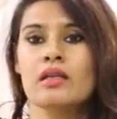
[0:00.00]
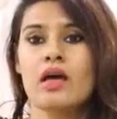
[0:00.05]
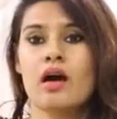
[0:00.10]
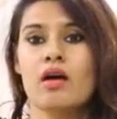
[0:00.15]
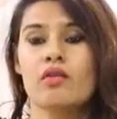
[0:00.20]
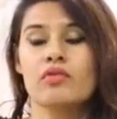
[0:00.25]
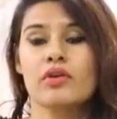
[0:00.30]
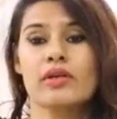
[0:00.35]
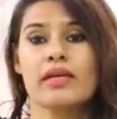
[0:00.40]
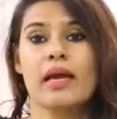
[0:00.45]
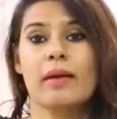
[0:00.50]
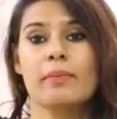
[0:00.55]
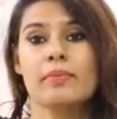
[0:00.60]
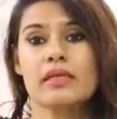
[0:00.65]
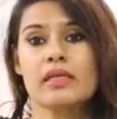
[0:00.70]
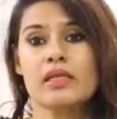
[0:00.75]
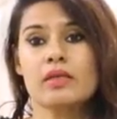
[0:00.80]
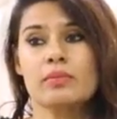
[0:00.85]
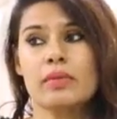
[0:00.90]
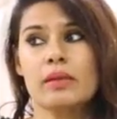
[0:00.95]
Now for
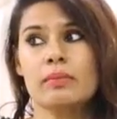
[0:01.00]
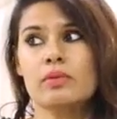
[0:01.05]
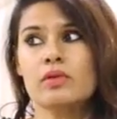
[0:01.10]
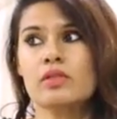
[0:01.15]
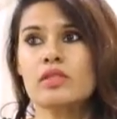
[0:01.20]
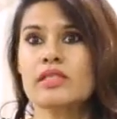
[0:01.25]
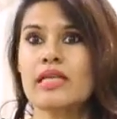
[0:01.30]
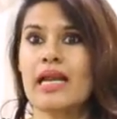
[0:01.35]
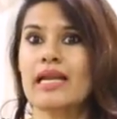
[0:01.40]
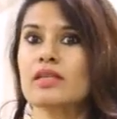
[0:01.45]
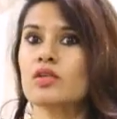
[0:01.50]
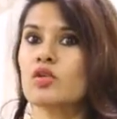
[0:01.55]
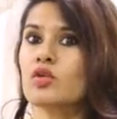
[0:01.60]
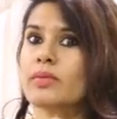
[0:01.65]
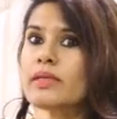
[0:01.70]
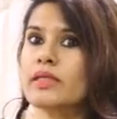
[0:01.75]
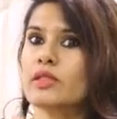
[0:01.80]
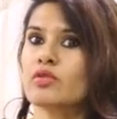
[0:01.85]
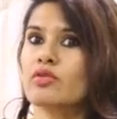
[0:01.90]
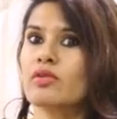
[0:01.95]
Capricorn people, Saturn
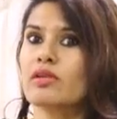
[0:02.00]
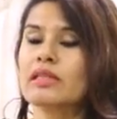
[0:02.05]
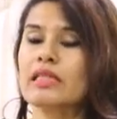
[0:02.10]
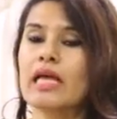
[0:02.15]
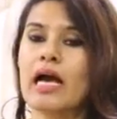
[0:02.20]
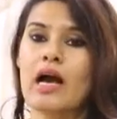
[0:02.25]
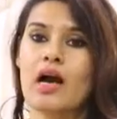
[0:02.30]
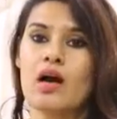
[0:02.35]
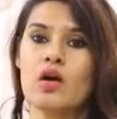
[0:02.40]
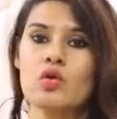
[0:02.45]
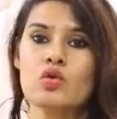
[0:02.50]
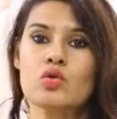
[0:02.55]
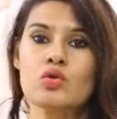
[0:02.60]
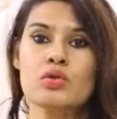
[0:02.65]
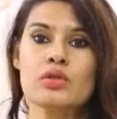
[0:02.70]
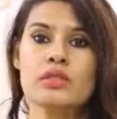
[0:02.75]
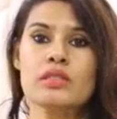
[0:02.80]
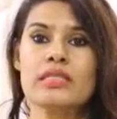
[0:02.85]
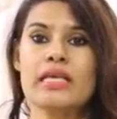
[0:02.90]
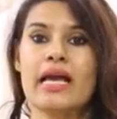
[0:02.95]
will be in 12th
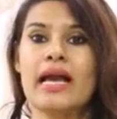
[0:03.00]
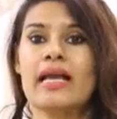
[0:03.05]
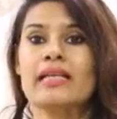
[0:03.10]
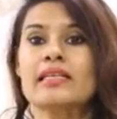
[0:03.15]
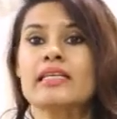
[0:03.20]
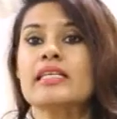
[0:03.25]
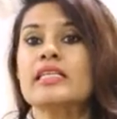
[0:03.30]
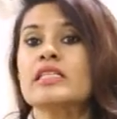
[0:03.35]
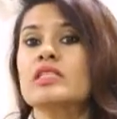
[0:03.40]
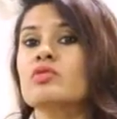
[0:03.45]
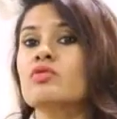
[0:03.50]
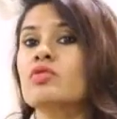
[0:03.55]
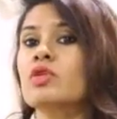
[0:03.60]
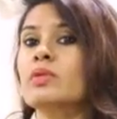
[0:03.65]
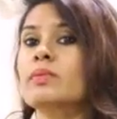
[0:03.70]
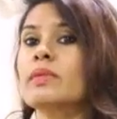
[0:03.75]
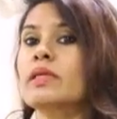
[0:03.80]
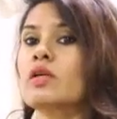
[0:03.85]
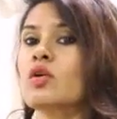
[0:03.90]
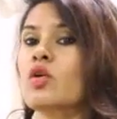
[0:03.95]
house and it
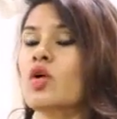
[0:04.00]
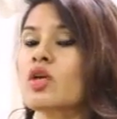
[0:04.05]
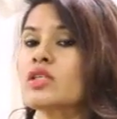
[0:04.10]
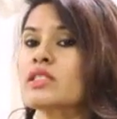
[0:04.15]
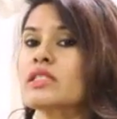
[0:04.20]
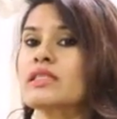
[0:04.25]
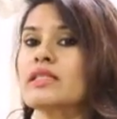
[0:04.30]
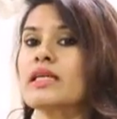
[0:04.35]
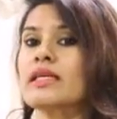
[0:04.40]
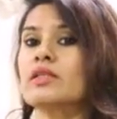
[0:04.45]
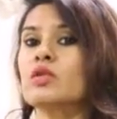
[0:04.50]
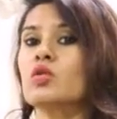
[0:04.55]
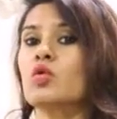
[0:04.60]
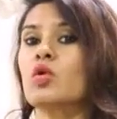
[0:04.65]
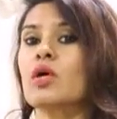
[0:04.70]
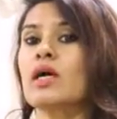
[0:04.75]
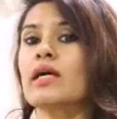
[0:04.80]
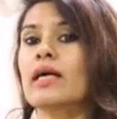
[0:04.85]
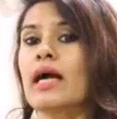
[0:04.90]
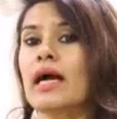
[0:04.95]
will be crossing the
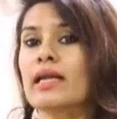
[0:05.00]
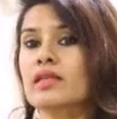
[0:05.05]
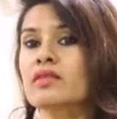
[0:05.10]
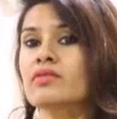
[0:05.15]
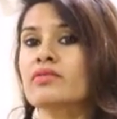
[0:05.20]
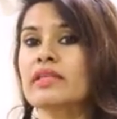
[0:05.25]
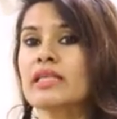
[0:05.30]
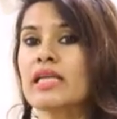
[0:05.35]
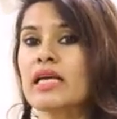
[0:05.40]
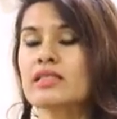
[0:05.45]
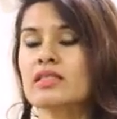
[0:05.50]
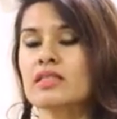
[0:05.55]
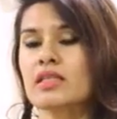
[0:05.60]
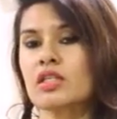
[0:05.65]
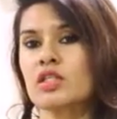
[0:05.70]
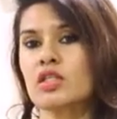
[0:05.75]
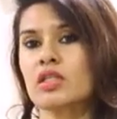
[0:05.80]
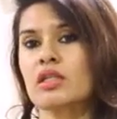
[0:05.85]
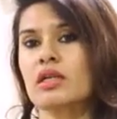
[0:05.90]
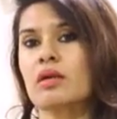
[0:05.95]
Yoga Karak Venus
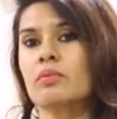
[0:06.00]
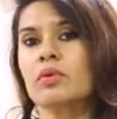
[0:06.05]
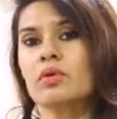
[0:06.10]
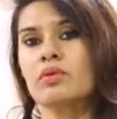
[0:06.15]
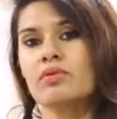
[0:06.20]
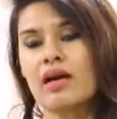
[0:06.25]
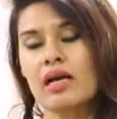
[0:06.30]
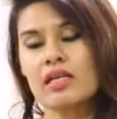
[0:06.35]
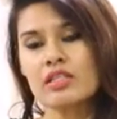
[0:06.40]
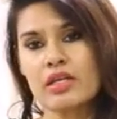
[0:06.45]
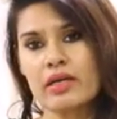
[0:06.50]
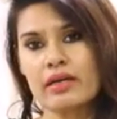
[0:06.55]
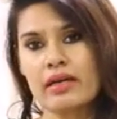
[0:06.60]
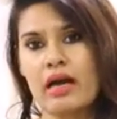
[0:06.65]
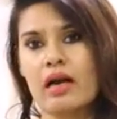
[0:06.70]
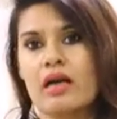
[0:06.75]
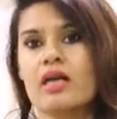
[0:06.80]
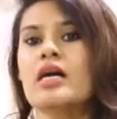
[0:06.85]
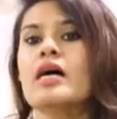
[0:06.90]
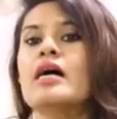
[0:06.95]
Nakshatra
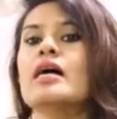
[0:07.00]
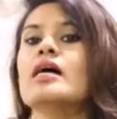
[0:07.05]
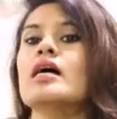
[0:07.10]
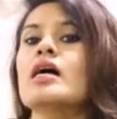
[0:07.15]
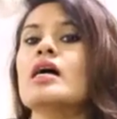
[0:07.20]
Purvashara.